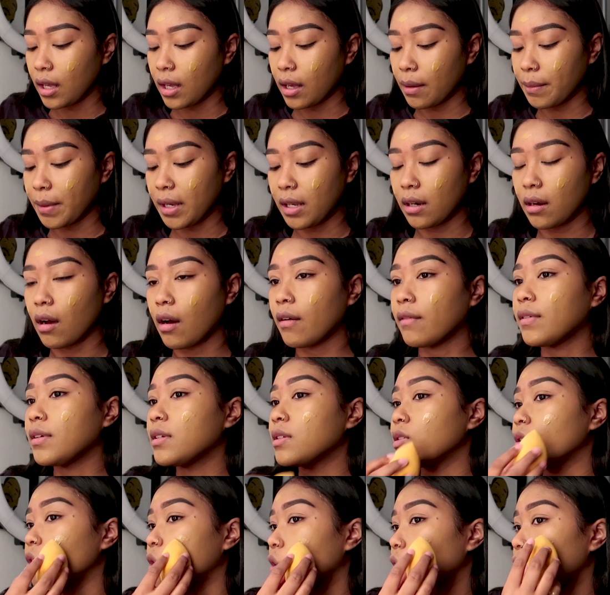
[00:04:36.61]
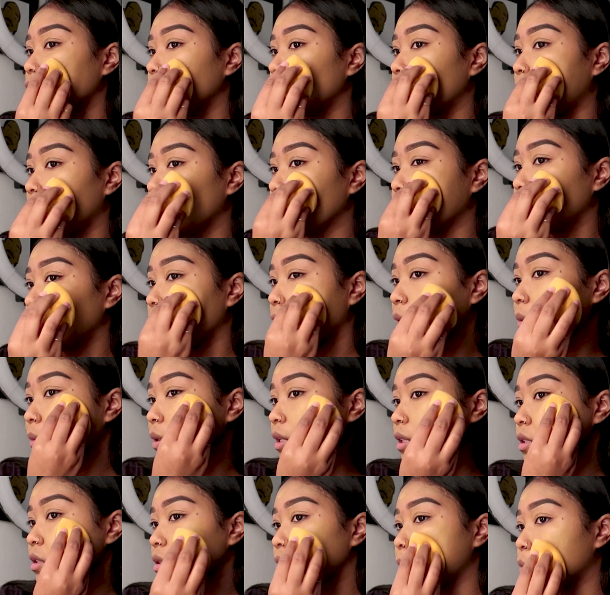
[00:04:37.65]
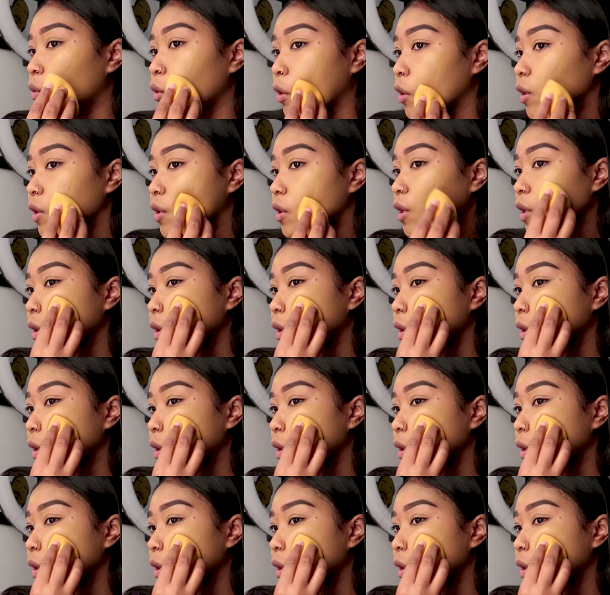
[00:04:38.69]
I mean, obviously like family is important